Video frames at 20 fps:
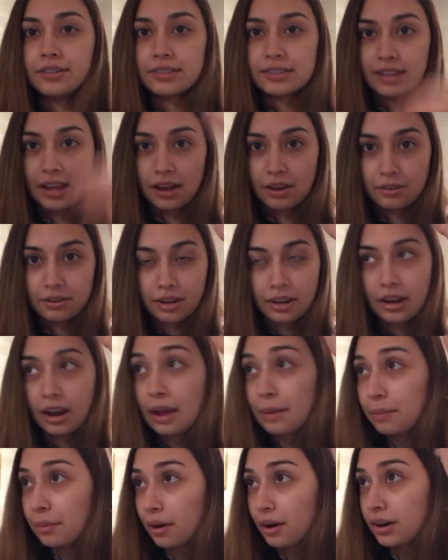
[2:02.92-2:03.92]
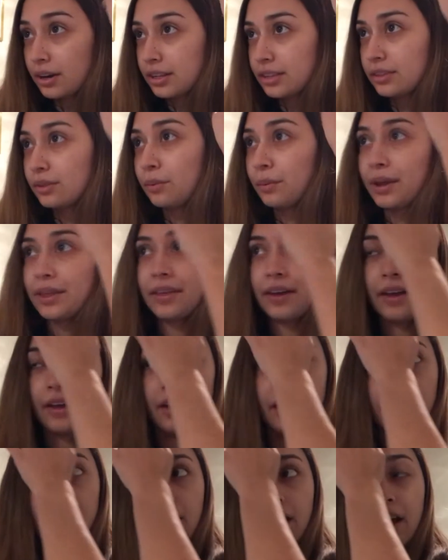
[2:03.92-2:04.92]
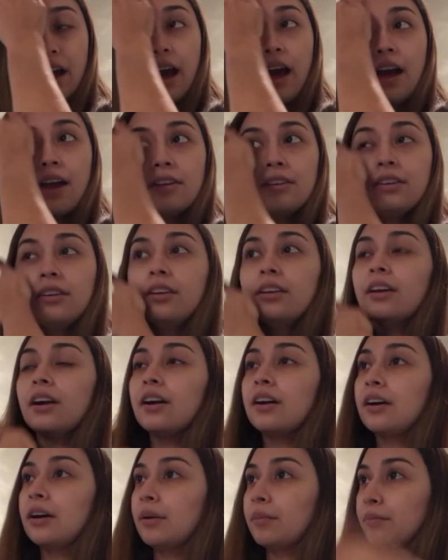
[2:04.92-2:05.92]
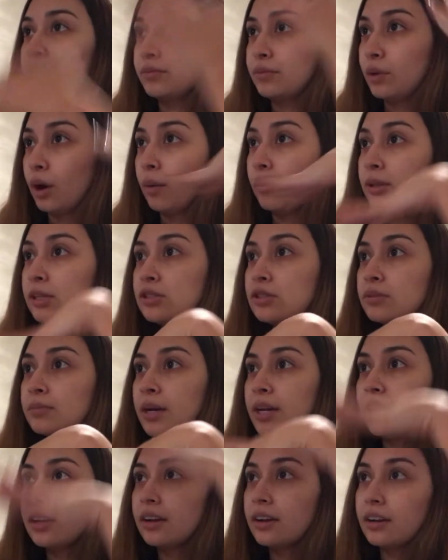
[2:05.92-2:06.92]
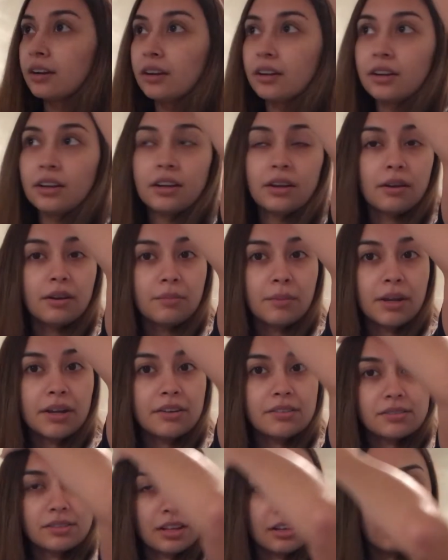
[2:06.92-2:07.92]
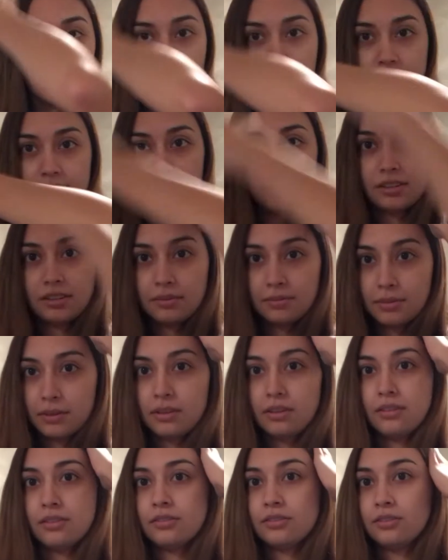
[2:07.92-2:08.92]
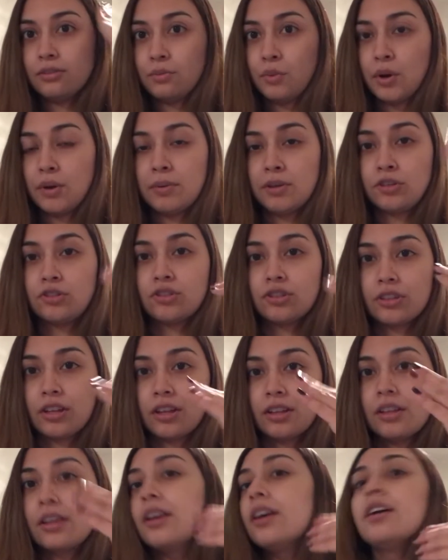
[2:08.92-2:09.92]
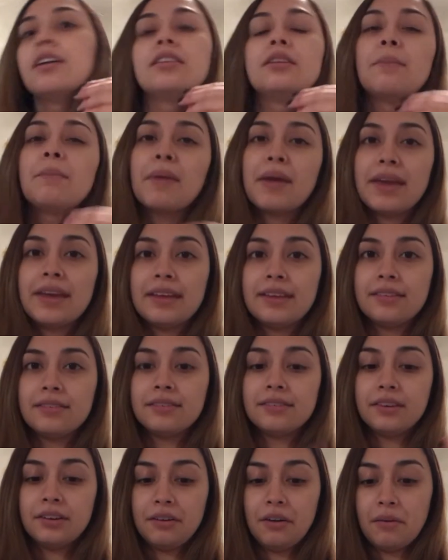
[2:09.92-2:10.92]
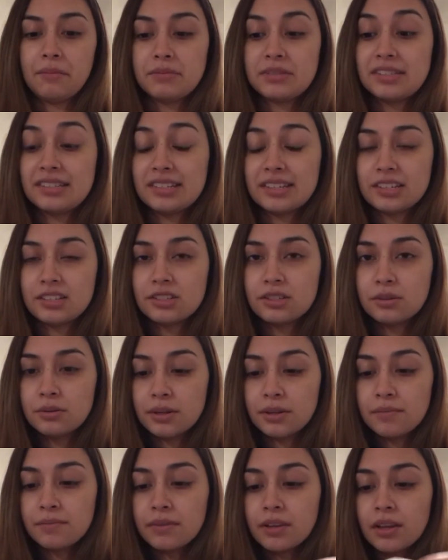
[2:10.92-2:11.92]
down, and I part it the way that I normally do my hair, and my hair is kind of greasy because you want to make sure that the paint sticks to it.